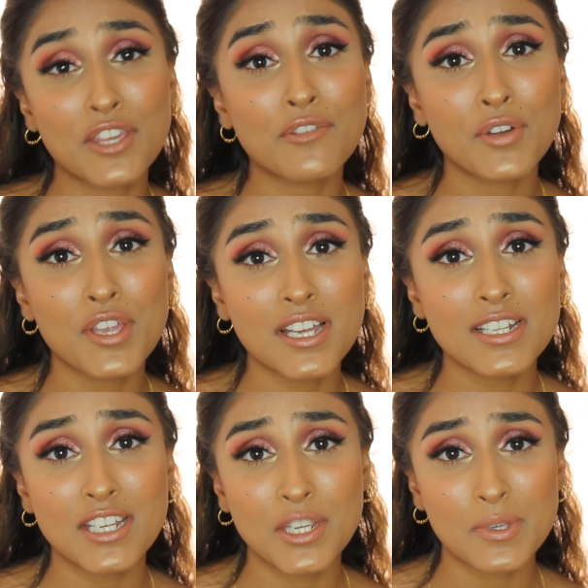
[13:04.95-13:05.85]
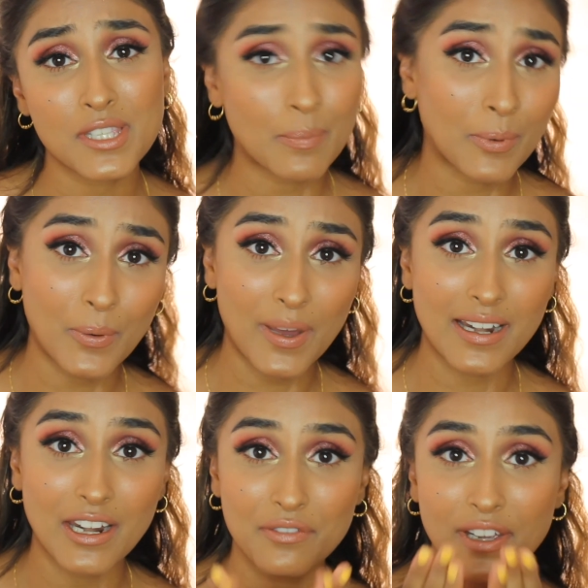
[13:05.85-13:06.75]
you for your continuous support and
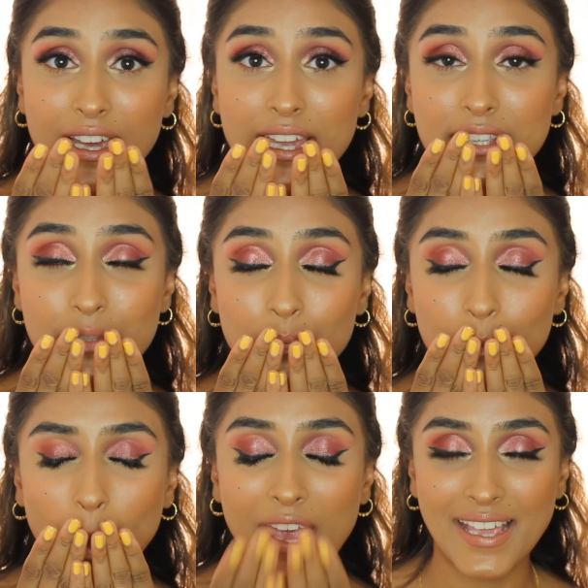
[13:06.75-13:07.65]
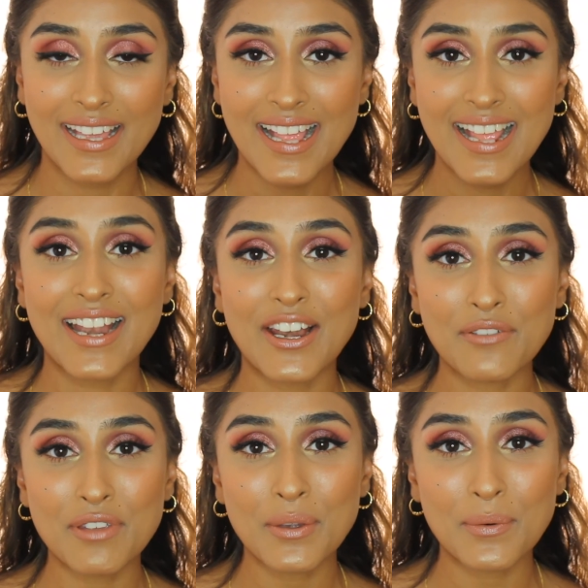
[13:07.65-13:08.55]
love, guys. Love
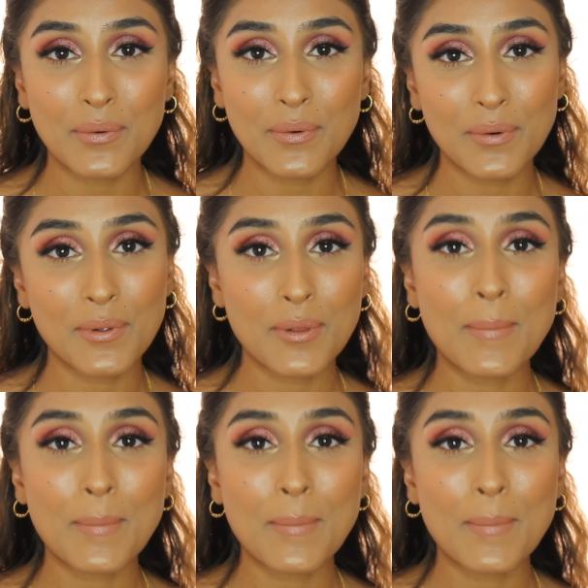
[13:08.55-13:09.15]
you all.